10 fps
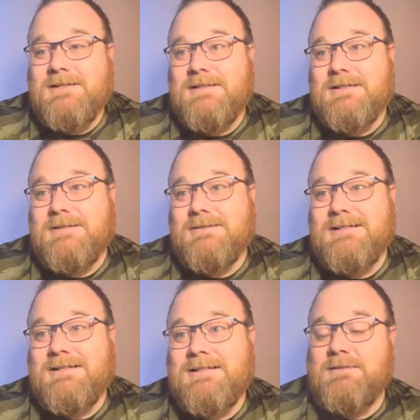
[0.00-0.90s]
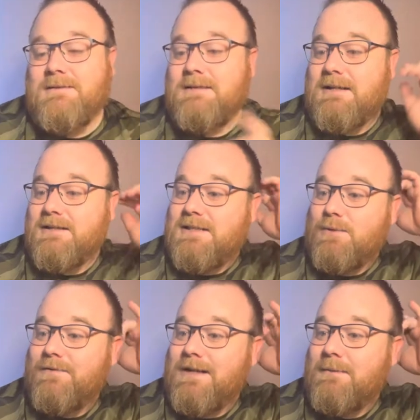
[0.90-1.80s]
So yeah, getting
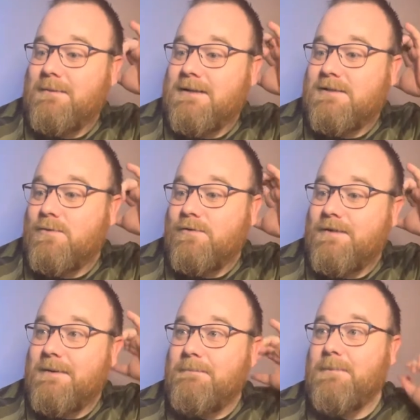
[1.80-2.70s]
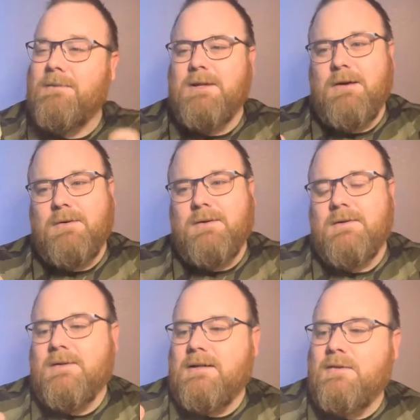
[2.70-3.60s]
sort of fed up with this sort of thing. But you know,
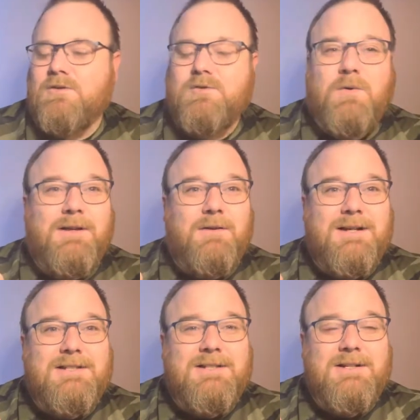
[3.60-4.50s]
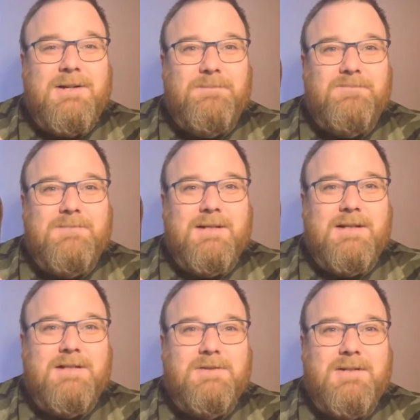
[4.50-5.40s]
it looks quite nice, doesn't it?
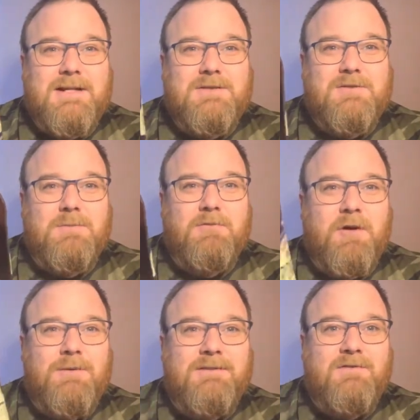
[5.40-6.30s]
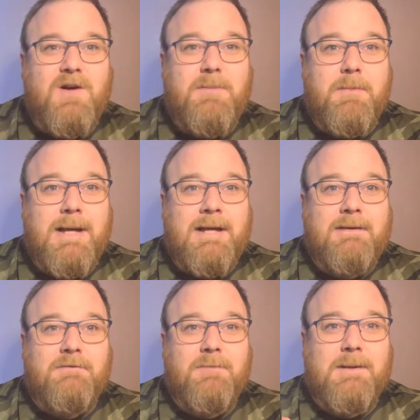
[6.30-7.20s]
It's got that sort of Peroni vibe about
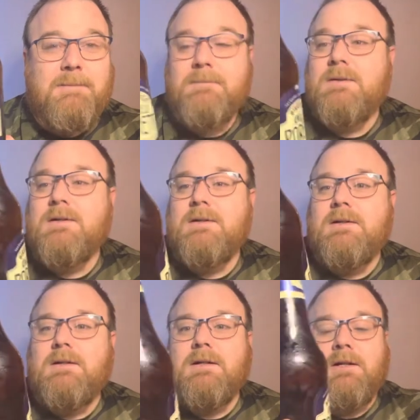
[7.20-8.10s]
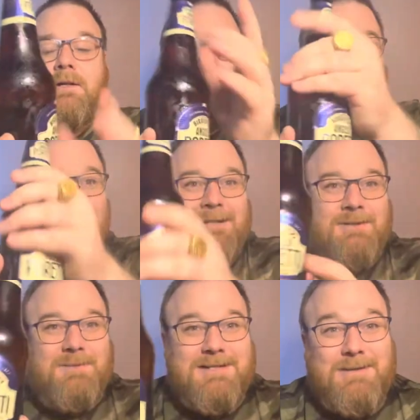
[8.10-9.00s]
it for me. But
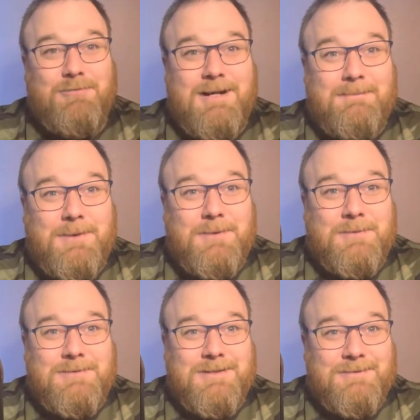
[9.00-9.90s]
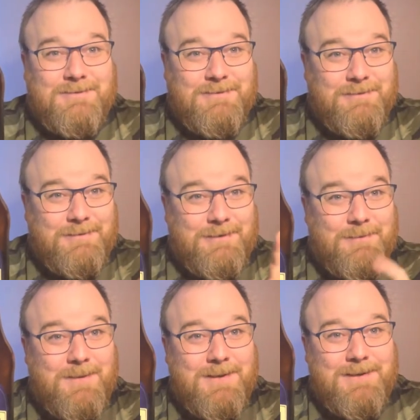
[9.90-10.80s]
this one's in a brown bottle, so you already
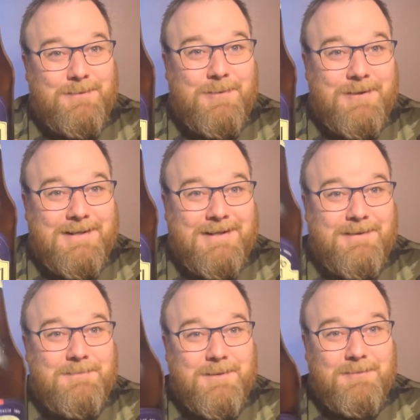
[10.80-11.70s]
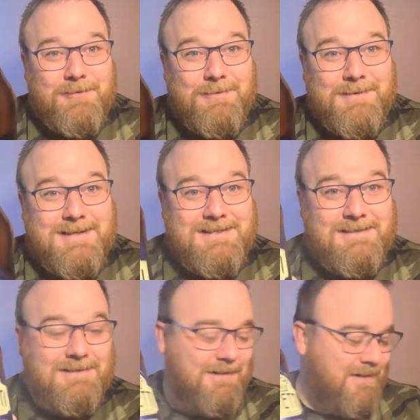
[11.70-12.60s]
got one little point there that Peroni hasn't.